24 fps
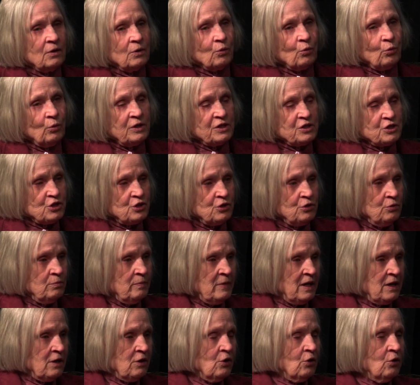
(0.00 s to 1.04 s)
which you
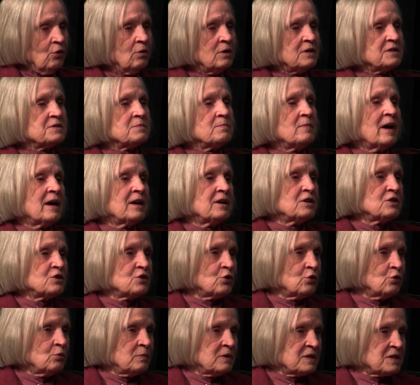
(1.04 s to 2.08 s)
may know as
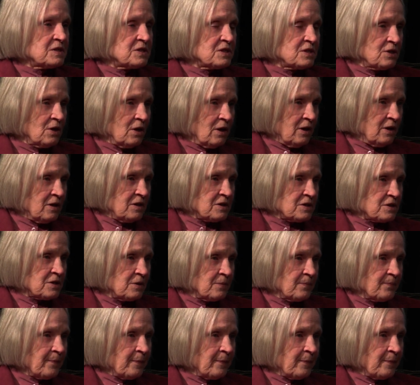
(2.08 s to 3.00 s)
Manitoba Start,